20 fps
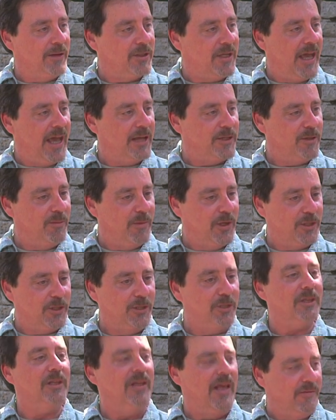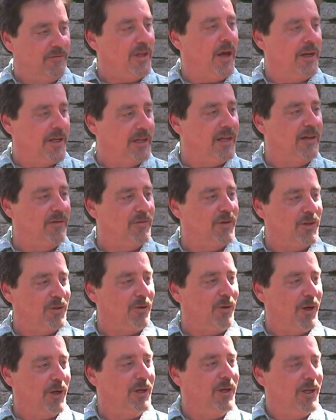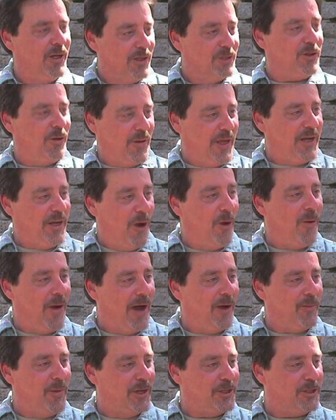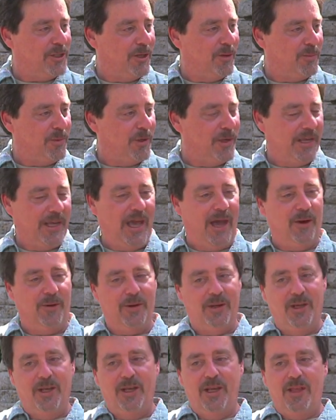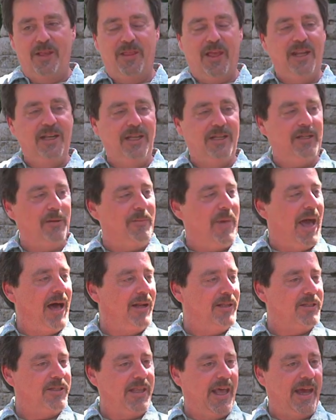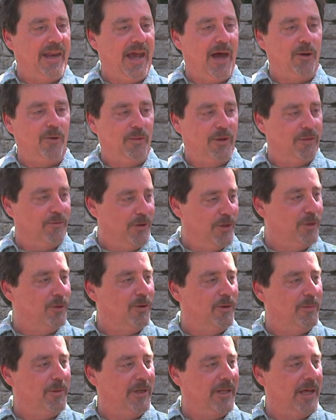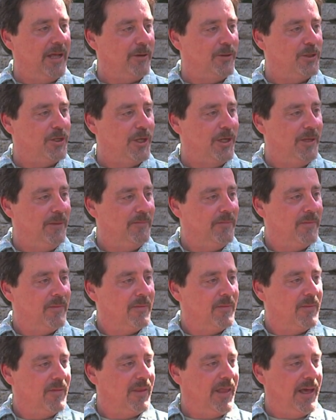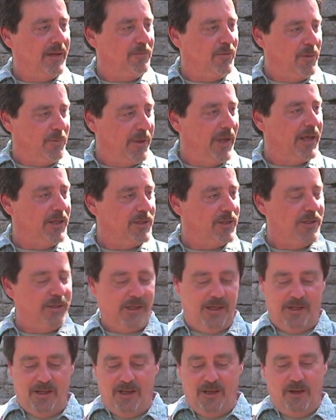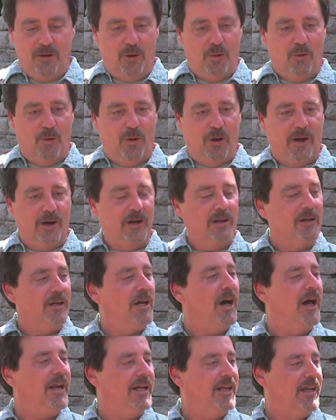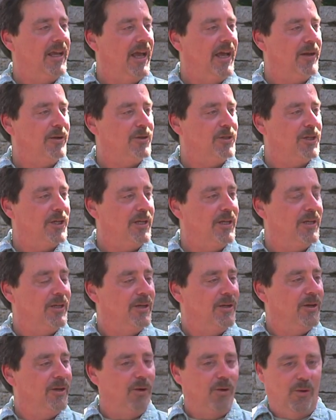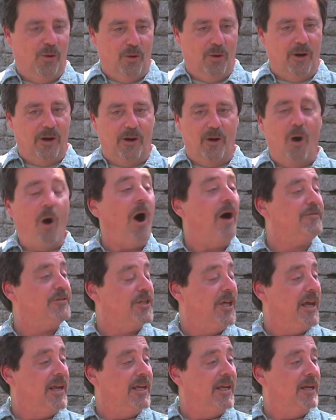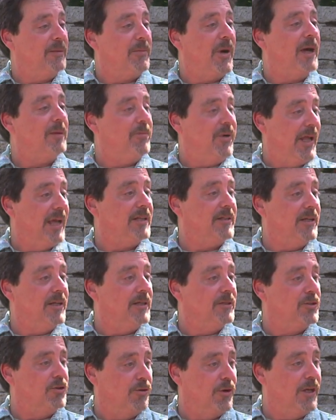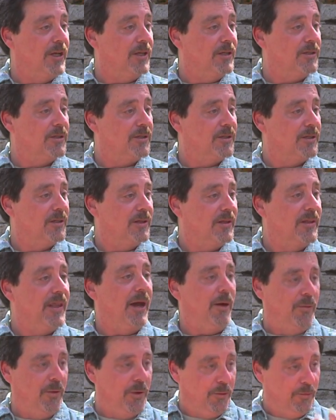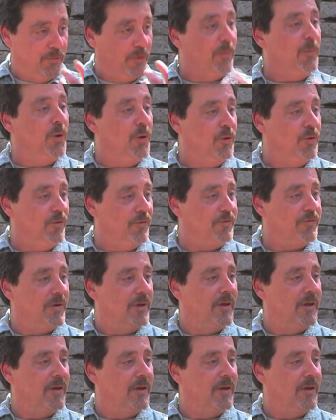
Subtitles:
gas emissions, and they've done an inventory, so they know how much they're putting out, they need to balance that out with renewable energy that replaces it, or cutting energy, or offsetting it by planting trees that will remove